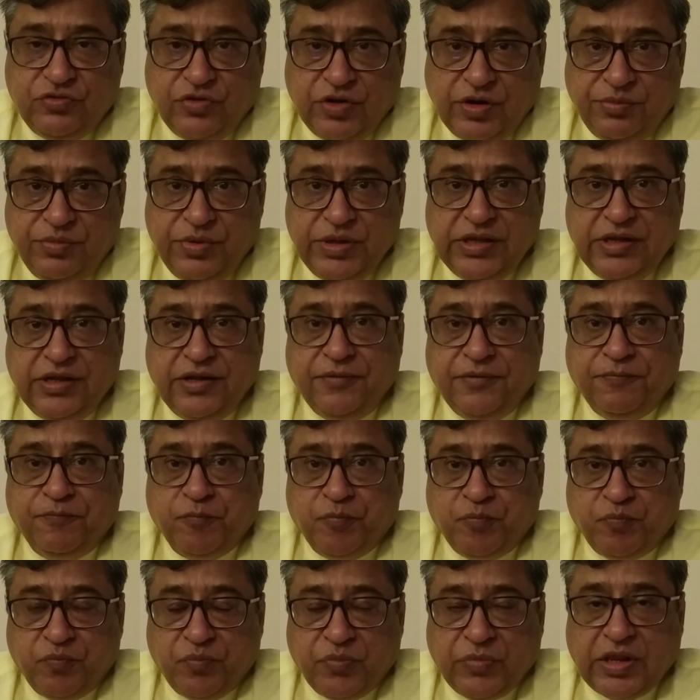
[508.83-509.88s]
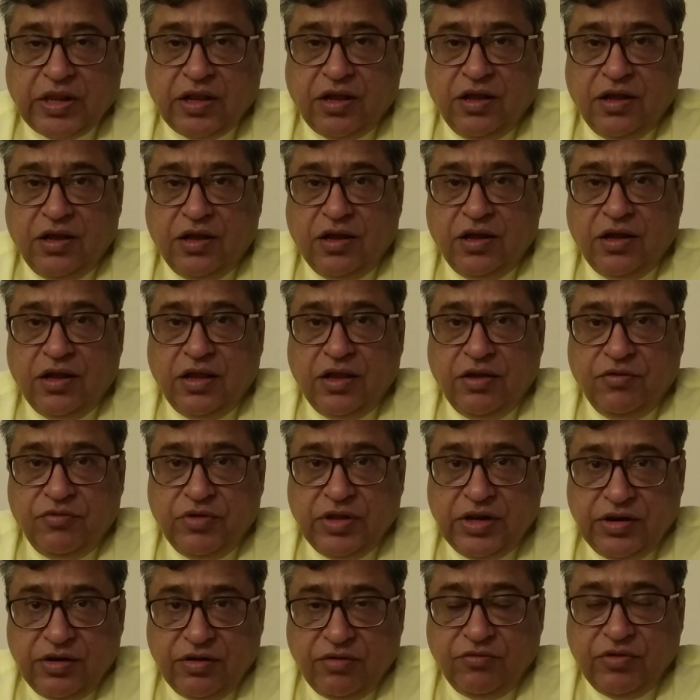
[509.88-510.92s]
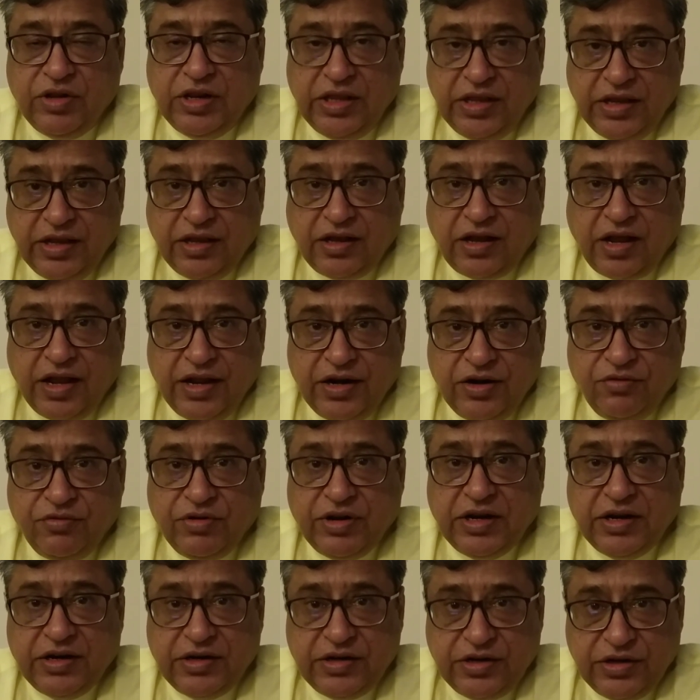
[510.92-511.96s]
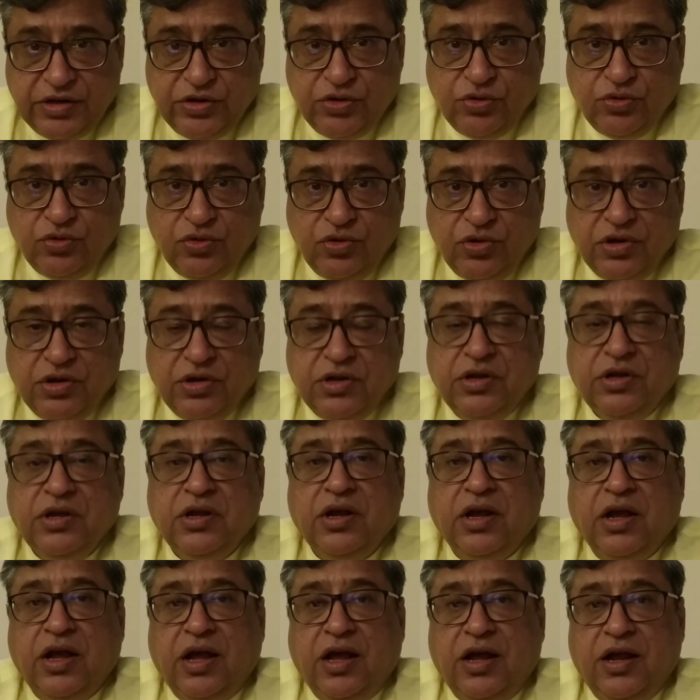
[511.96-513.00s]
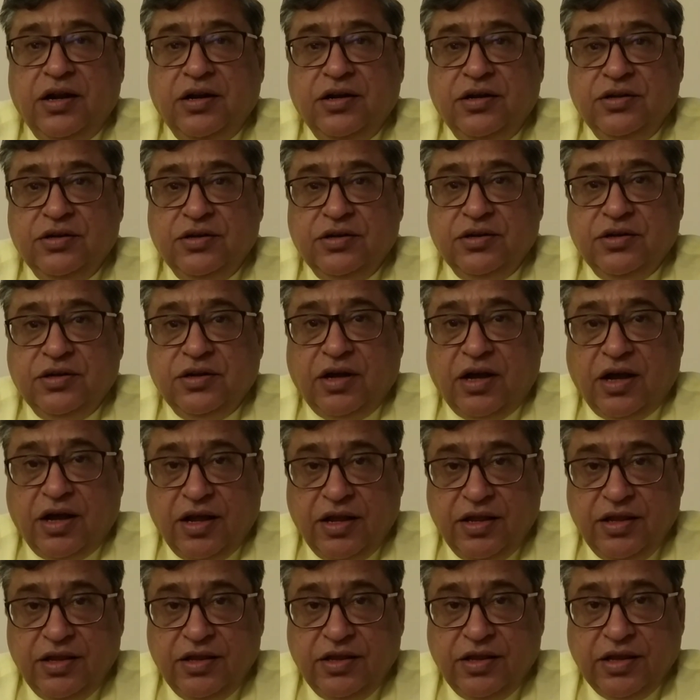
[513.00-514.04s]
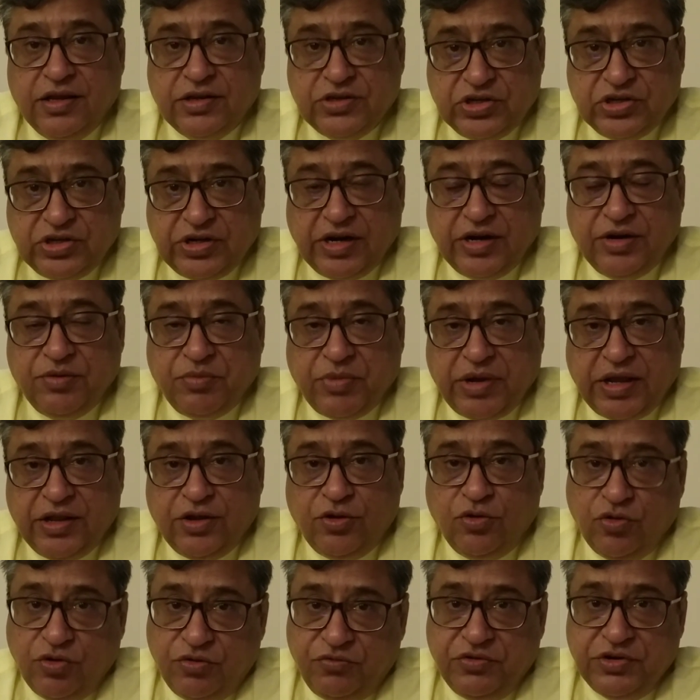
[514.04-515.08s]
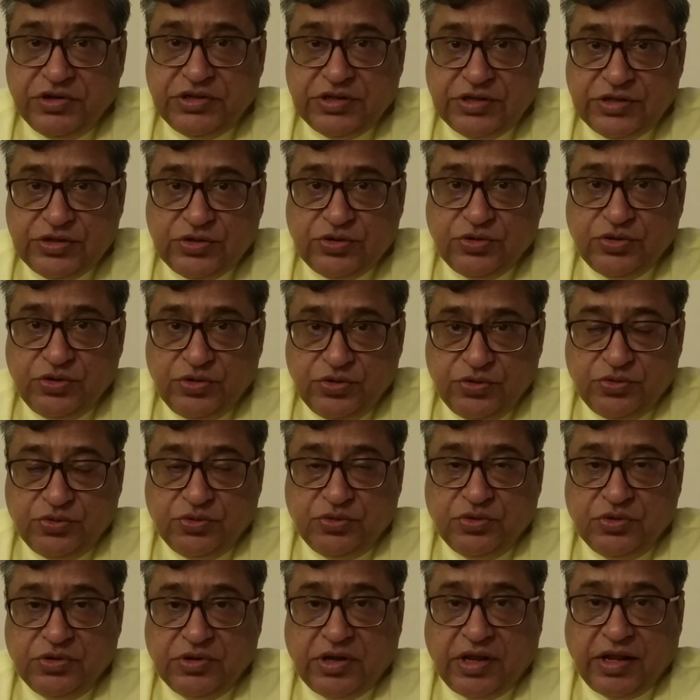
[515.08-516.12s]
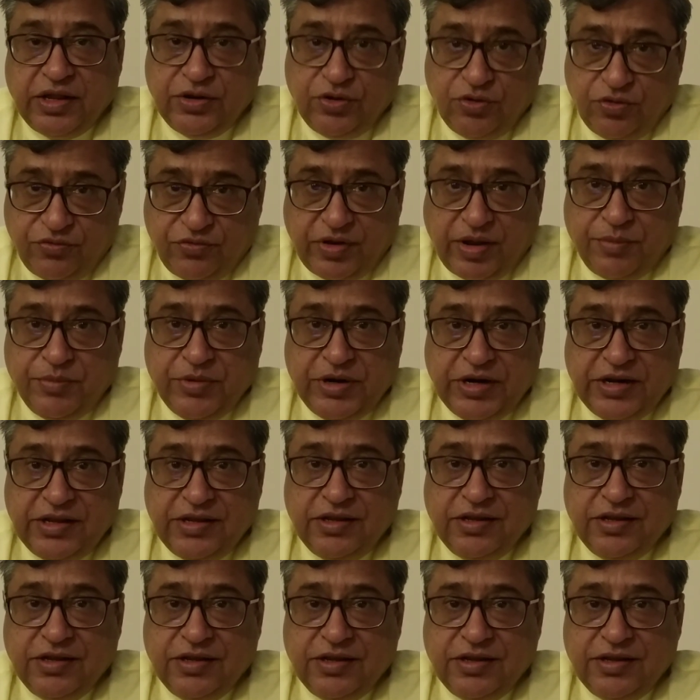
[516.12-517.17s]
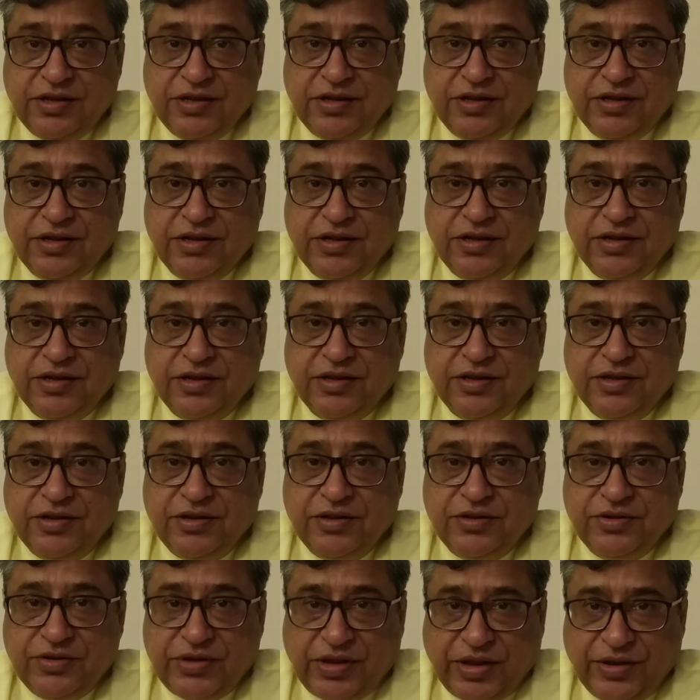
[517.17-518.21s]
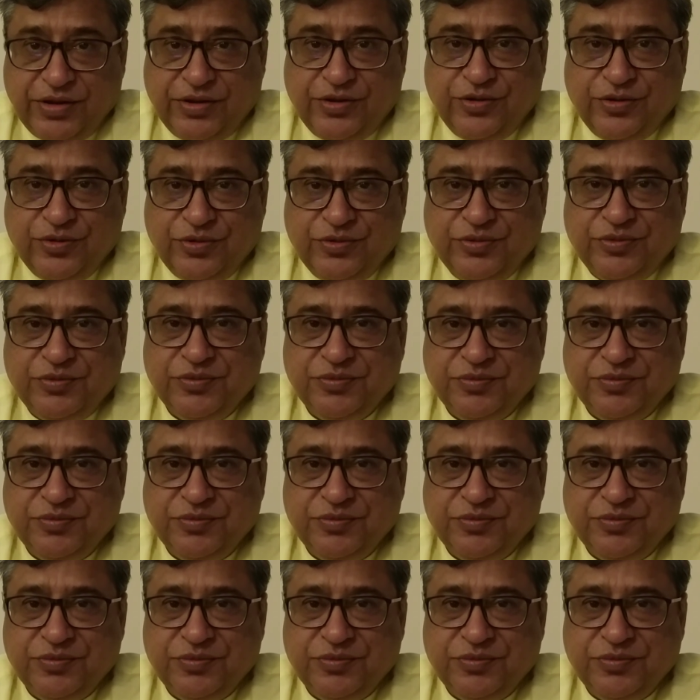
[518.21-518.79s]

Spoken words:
be a winning kind of an attitude, and I extend my good wishes to you and your family. Thank you.